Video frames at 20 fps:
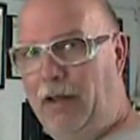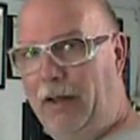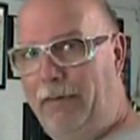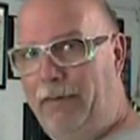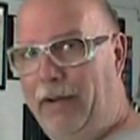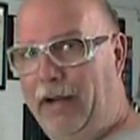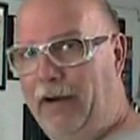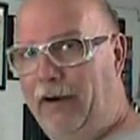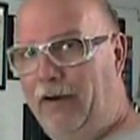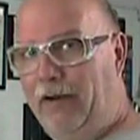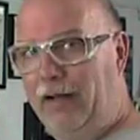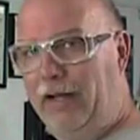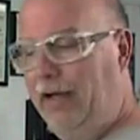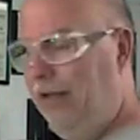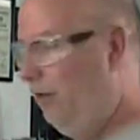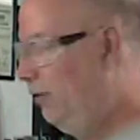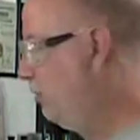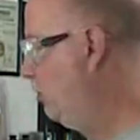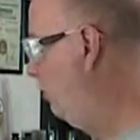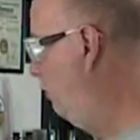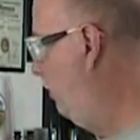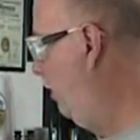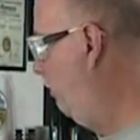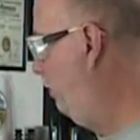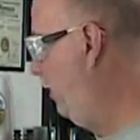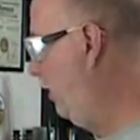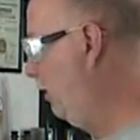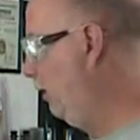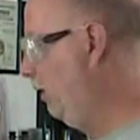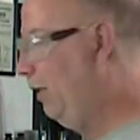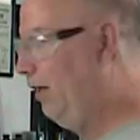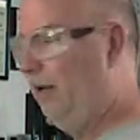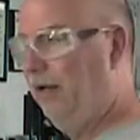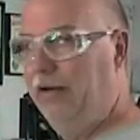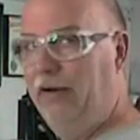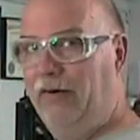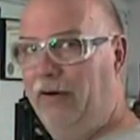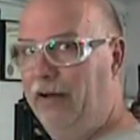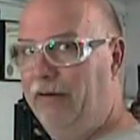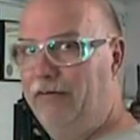my parallel, so my parallel, I
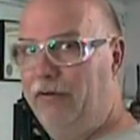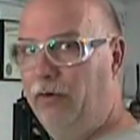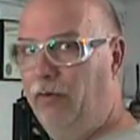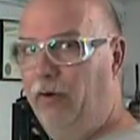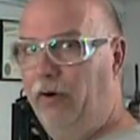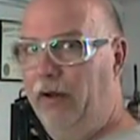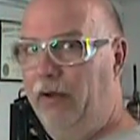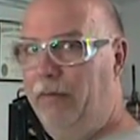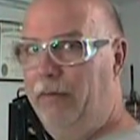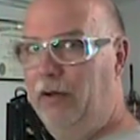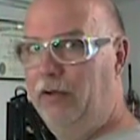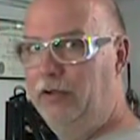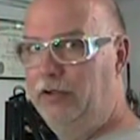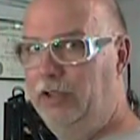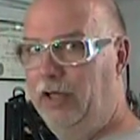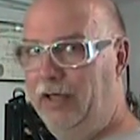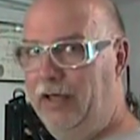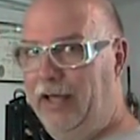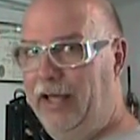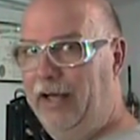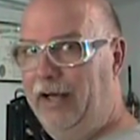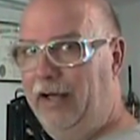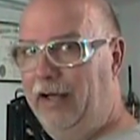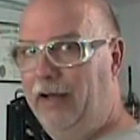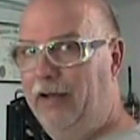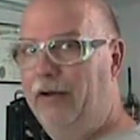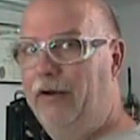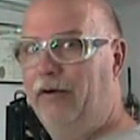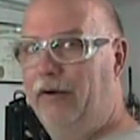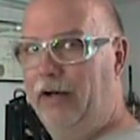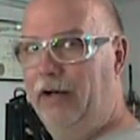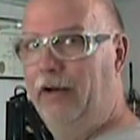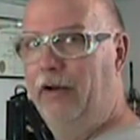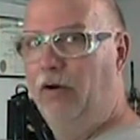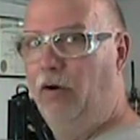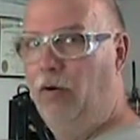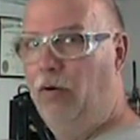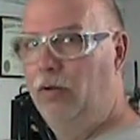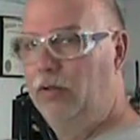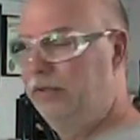don't have to worry about junk getting under it. It
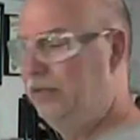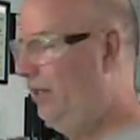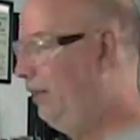holds